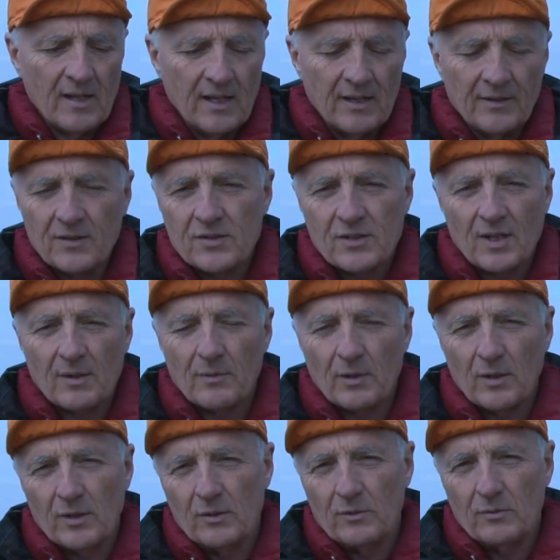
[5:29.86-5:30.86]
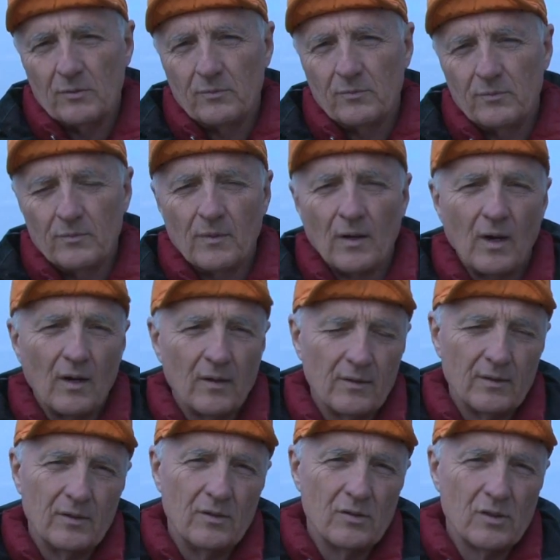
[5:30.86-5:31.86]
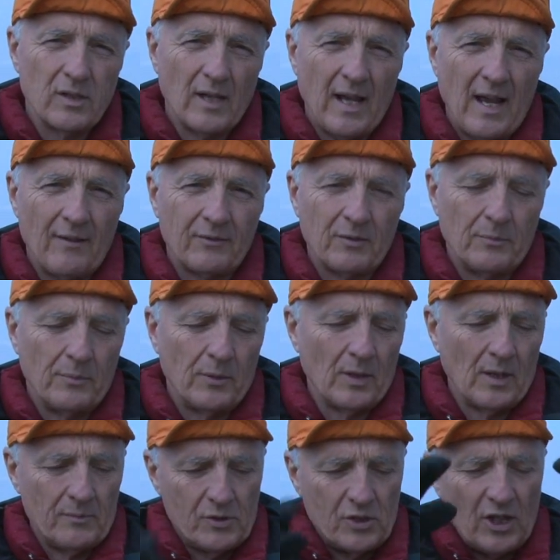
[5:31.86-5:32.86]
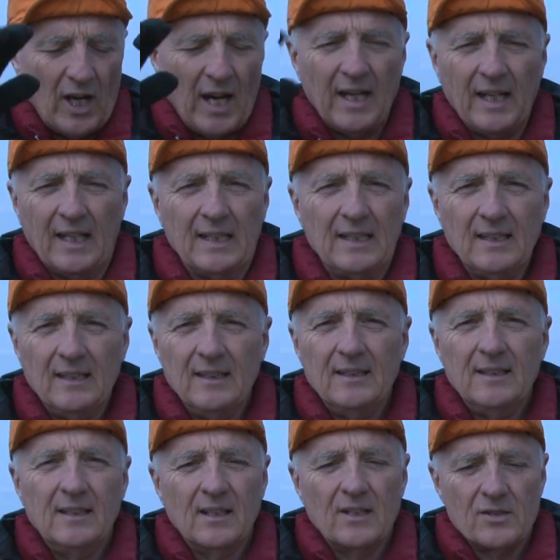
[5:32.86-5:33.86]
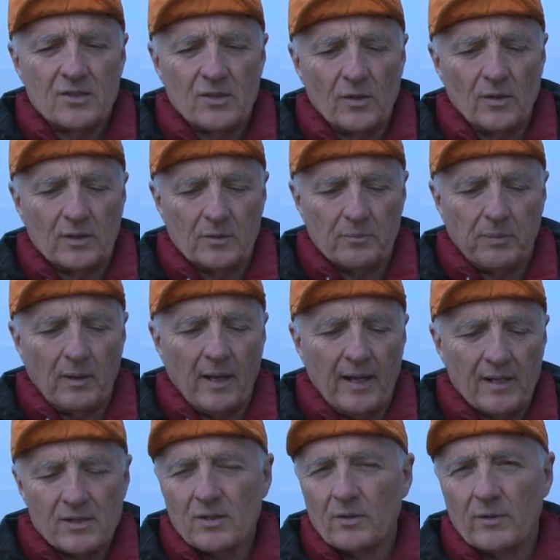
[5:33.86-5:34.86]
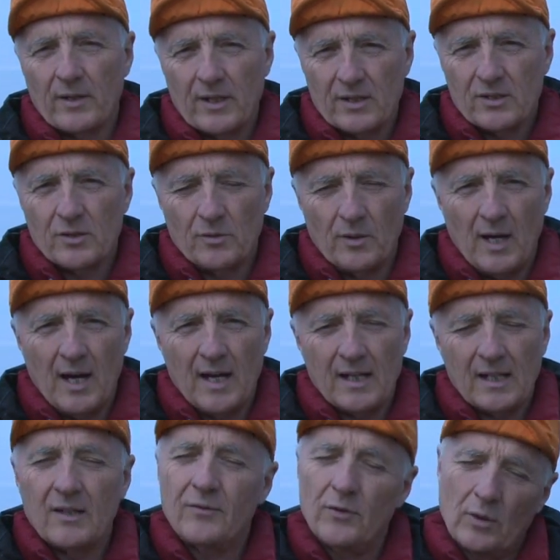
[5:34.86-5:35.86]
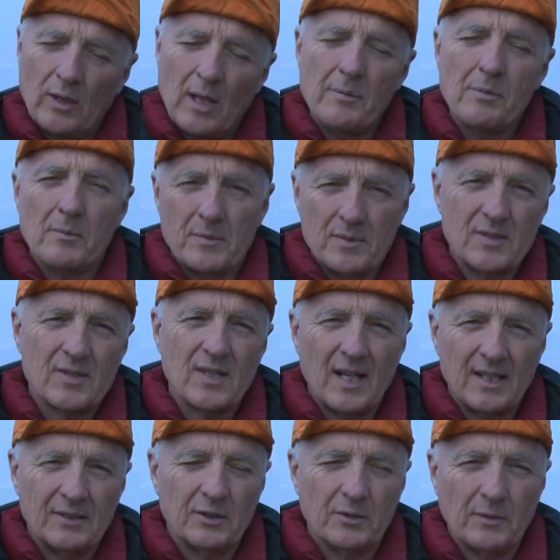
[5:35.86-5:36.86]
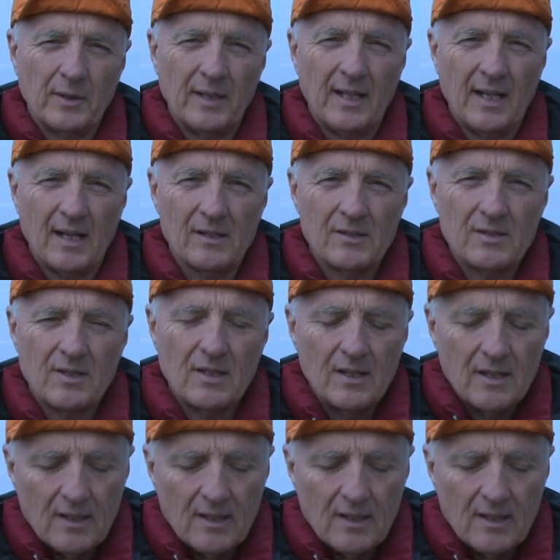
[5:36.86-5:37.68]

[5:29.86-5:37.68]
In the summer, you usually have to put up shading so that the plants don't get too hot if you keep them inside the greenhouse.